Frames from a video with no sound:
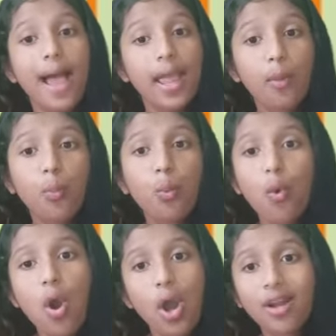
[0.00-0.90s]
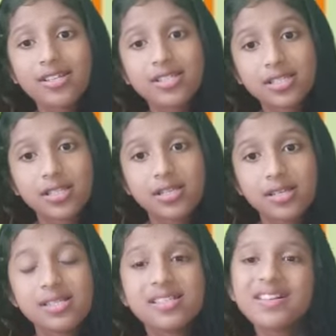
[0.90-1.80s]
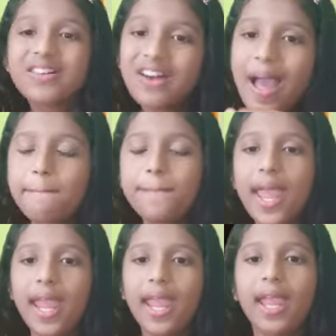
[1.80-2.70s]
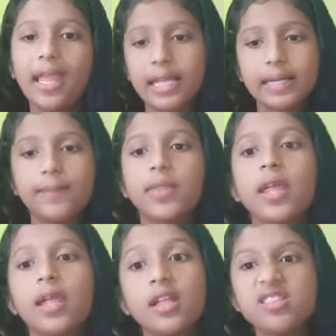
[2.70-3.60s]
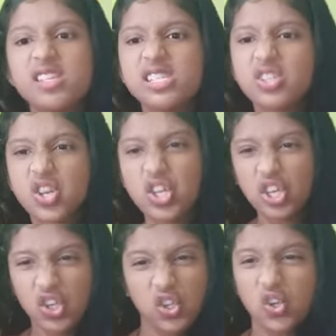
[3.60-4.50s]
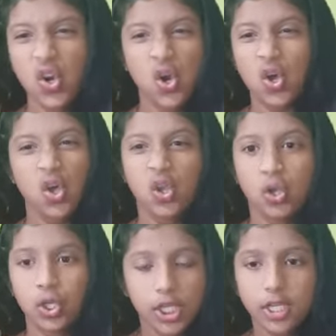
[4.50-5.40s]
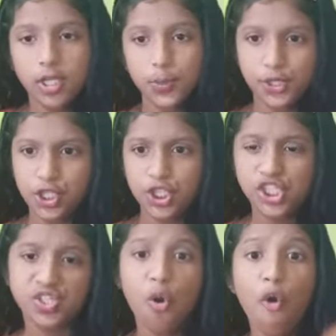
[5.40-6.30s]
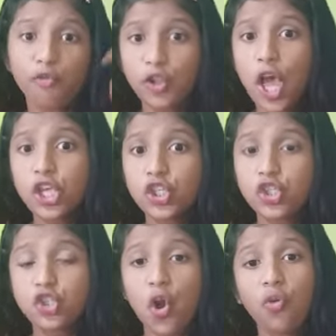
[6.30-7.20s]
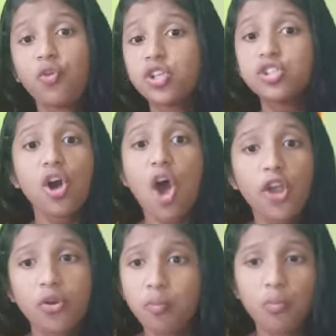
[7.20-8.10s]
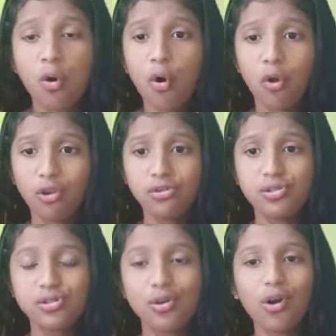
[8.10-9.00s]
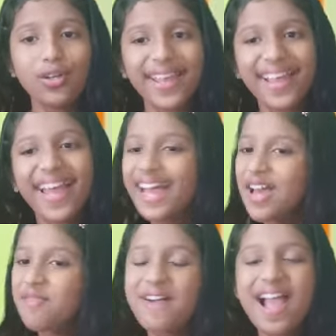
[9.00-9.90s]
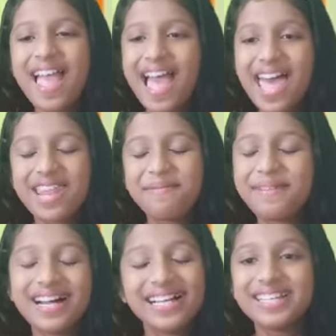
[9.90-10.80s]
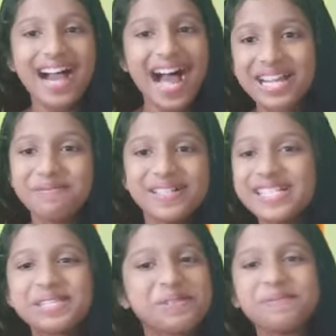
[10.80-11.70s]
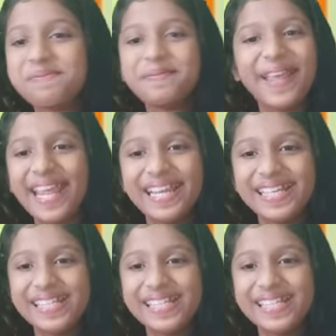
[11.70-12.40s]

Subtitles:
what? Scrapping. This is the eagle, which eats flesh of other animals. Okay? By other animals, meat.